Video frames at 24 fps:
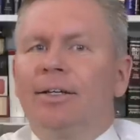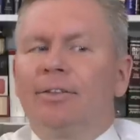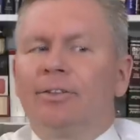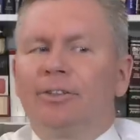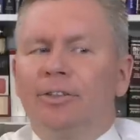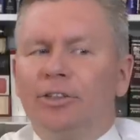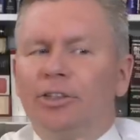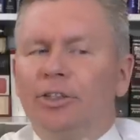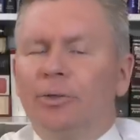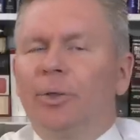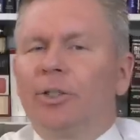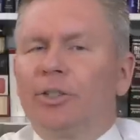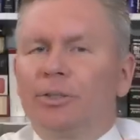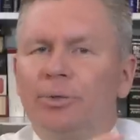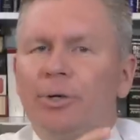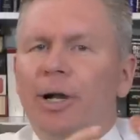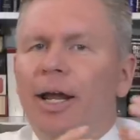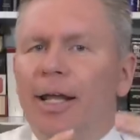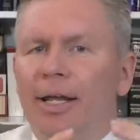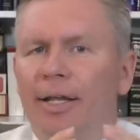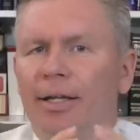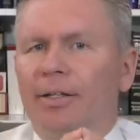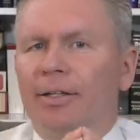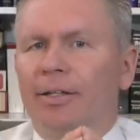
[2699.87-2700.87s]
to do what's
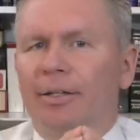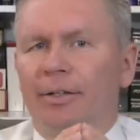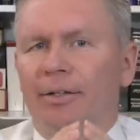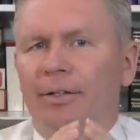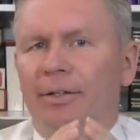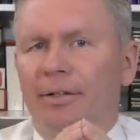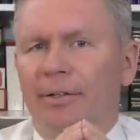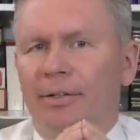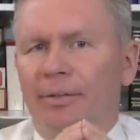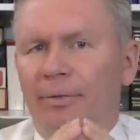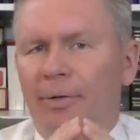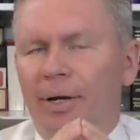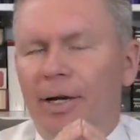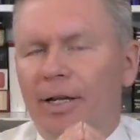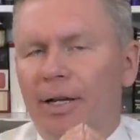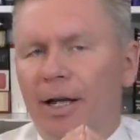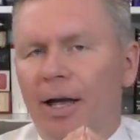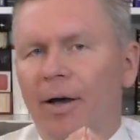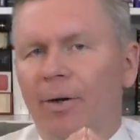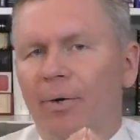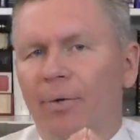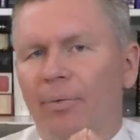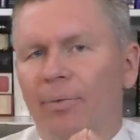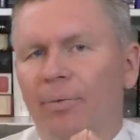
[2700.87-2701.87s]
right right
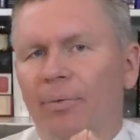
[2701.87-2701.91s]
now.